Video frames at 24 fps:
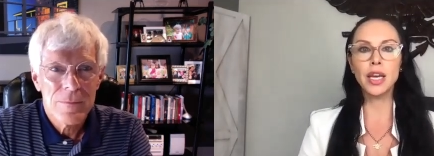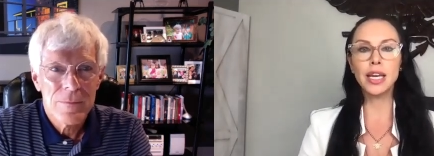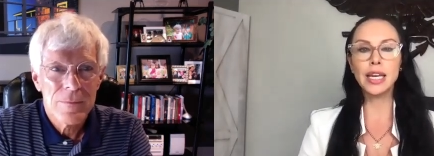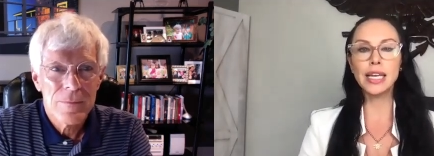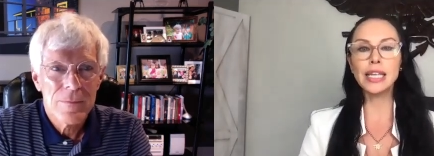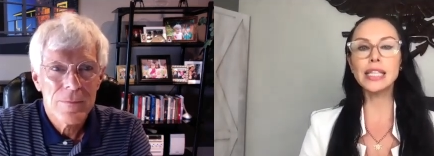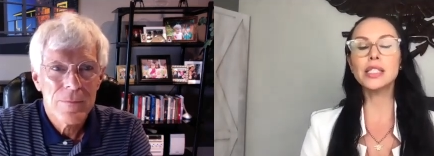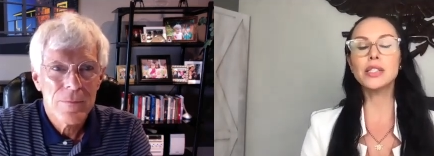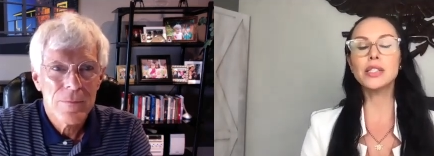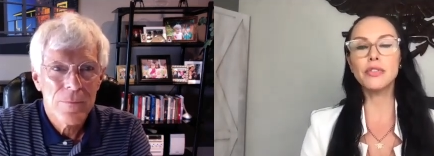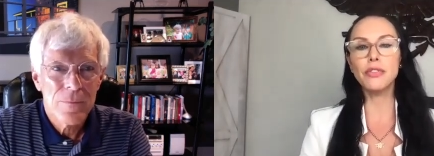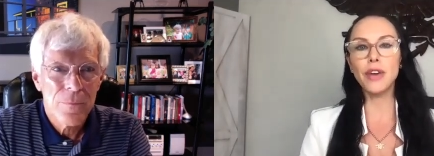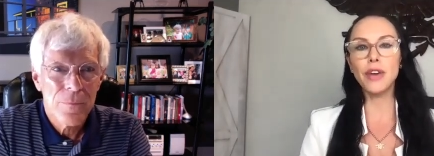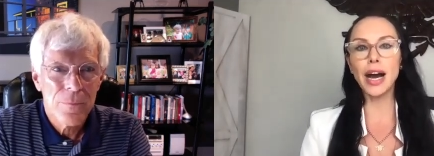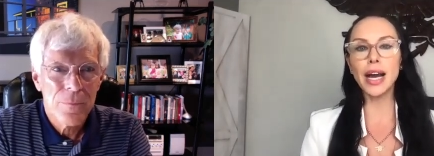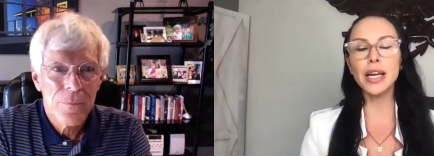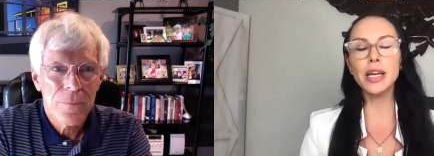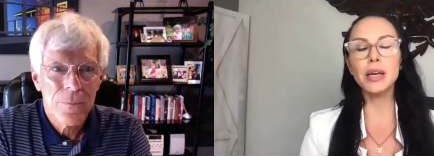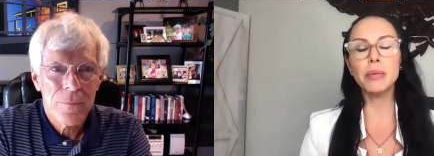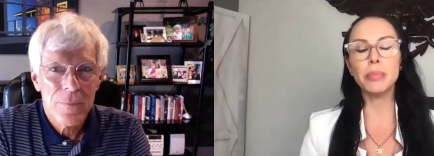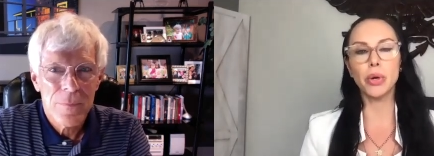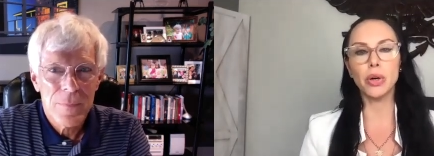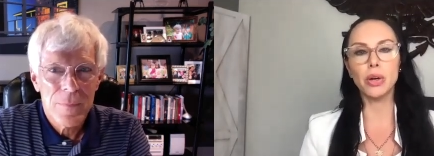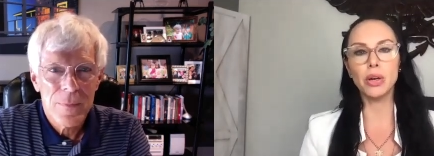Speaker 1: is
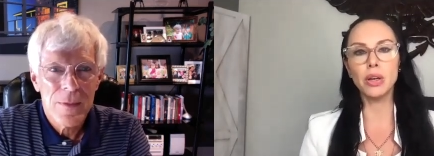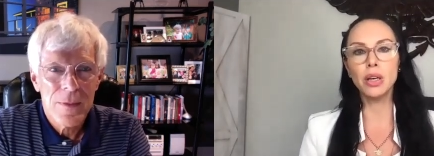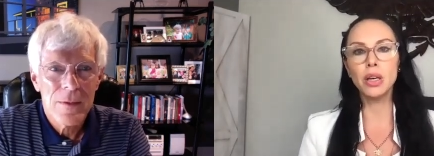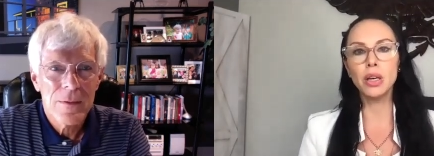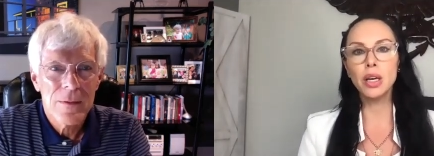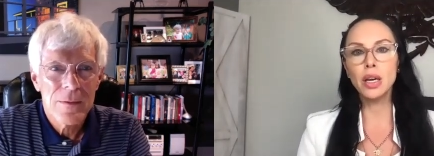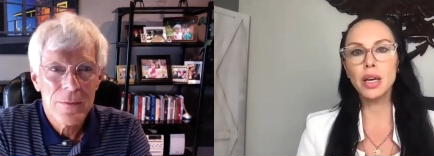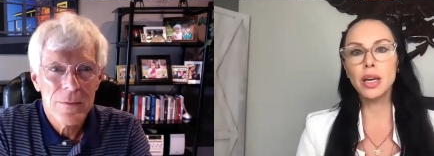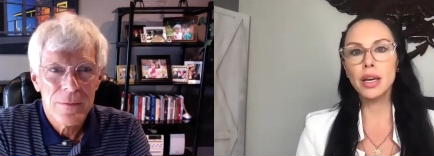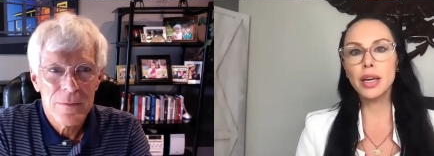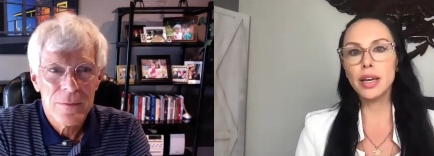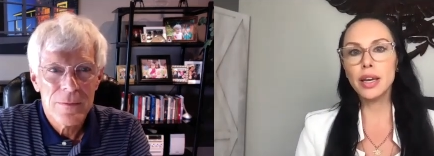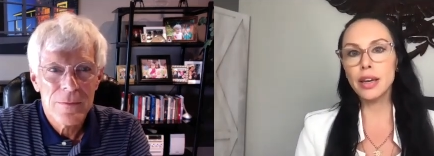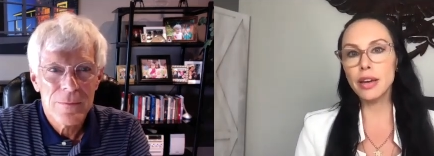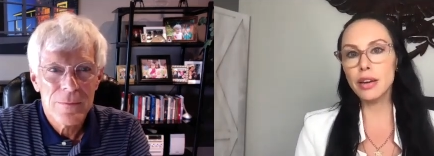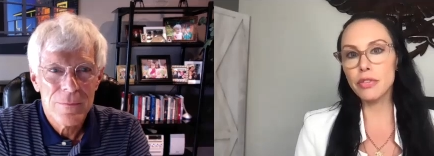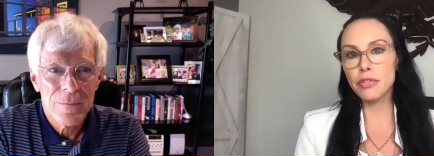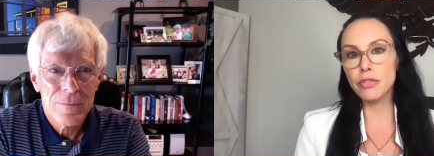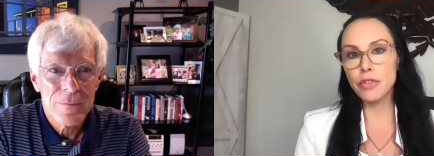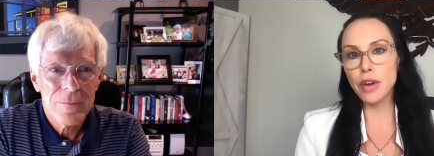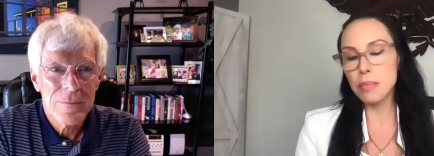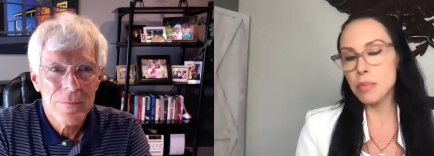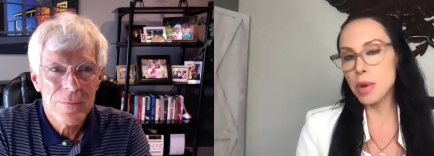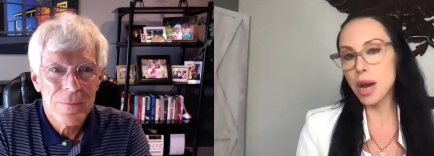viable if
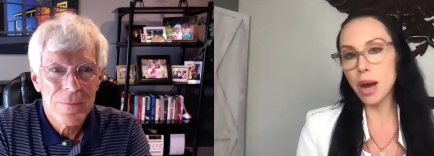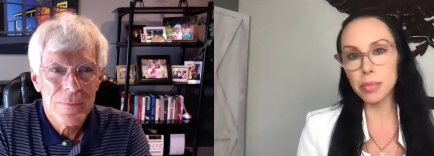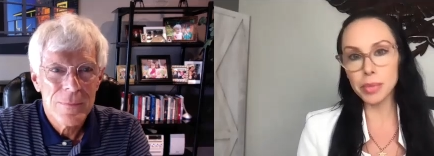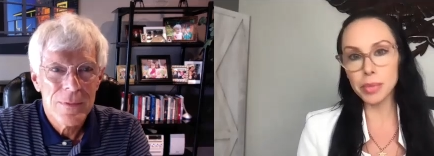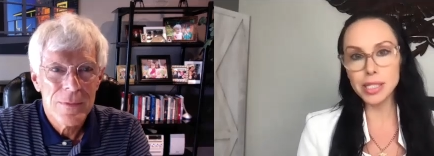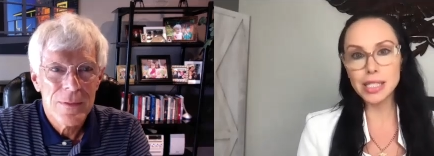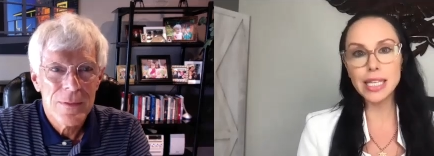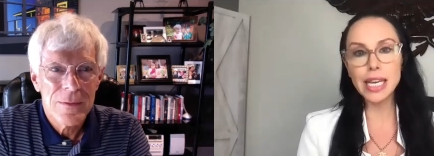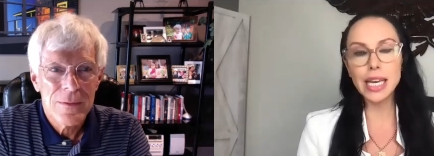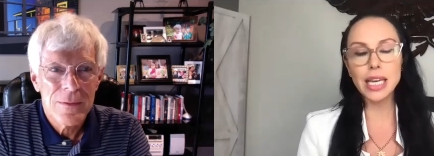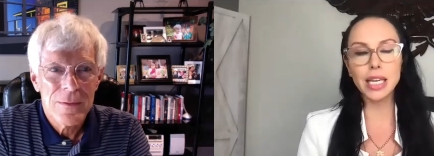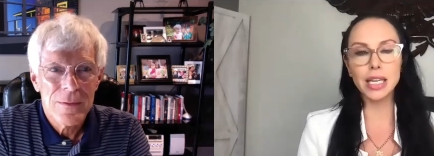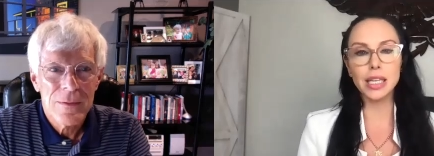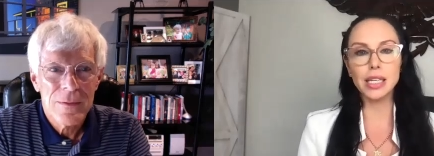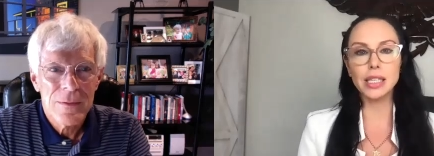I'm not mistaken,